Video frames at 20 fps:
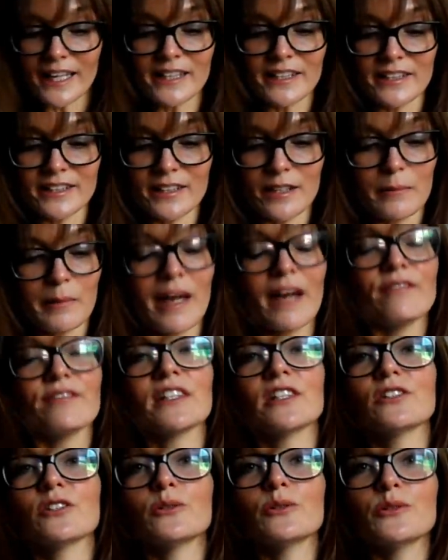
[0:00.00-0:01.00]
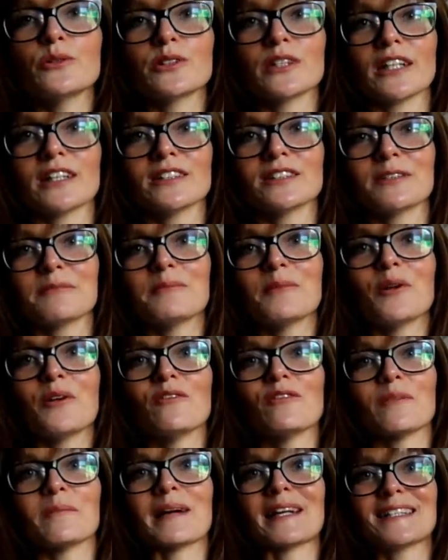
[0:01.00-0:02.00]
I ended up having to order some
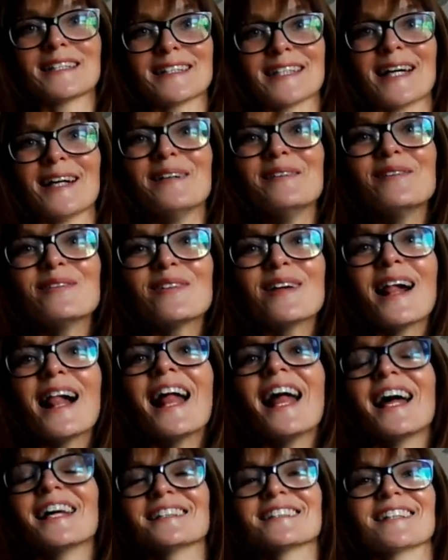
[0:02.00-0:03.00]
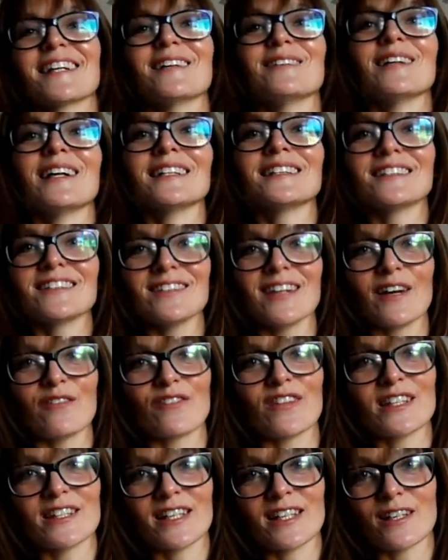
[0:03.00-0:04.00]
more for myself. So I do
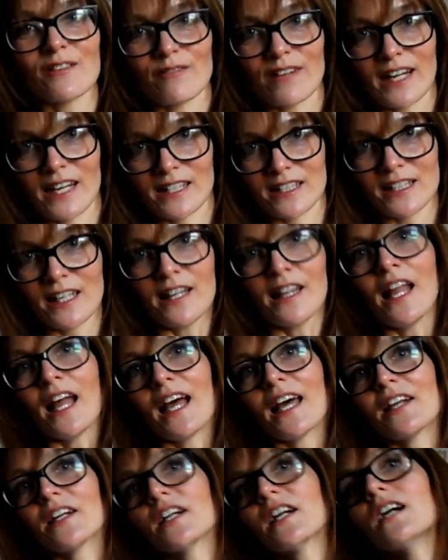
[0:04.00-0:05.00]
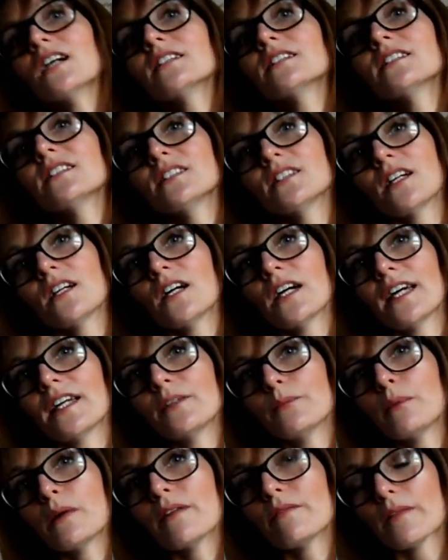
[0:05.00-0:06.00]
have this in a red, and I can't
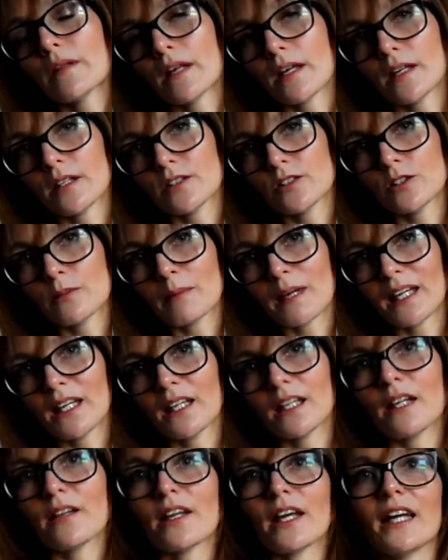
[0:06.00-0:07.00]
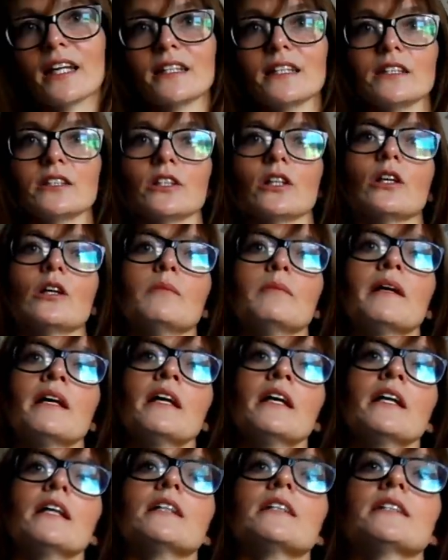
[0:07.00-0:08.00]
decide whether to make another eddy
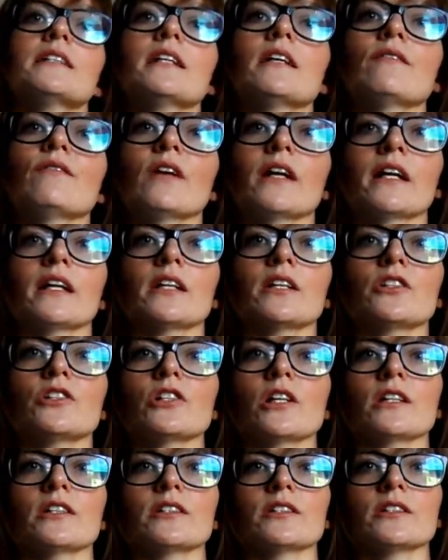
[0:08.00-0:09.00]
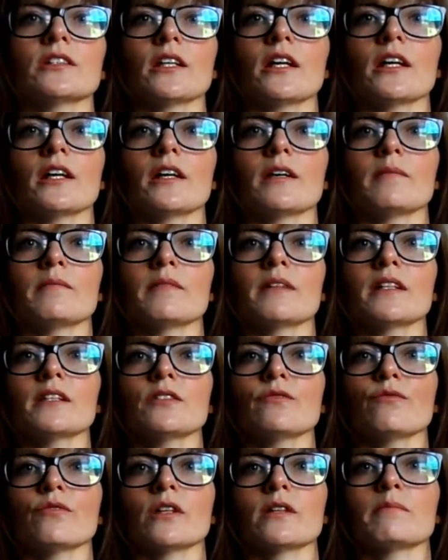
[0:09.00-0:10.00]
top and see if I can adjust
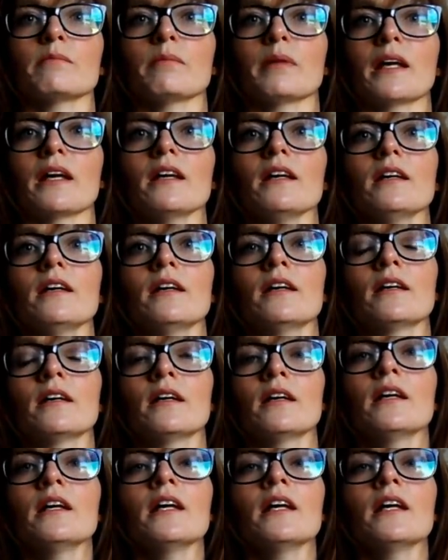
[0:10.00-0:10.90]
this front bit,